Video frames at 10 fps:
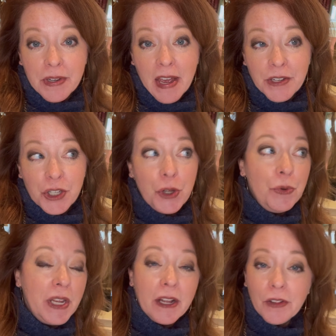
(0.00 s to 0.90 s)
as
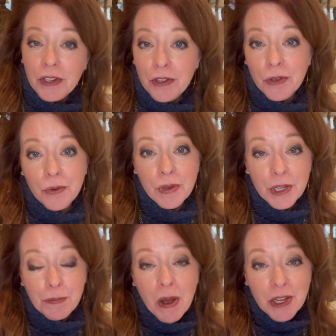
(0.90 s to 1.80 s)
uniquely you
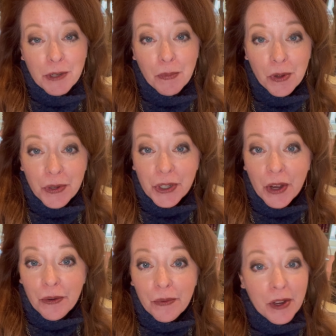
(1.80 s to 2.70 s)
as possible.
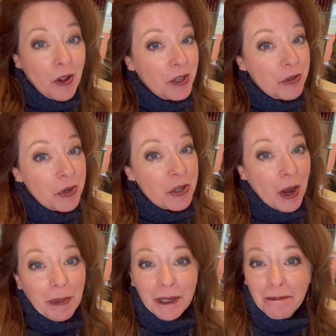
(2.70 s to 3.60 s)
So y'all enjoy
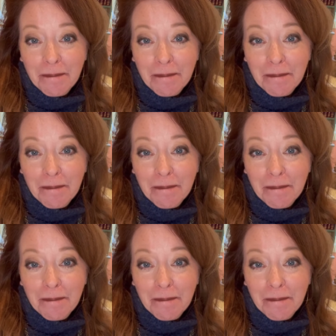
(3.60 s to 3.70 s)
shopping.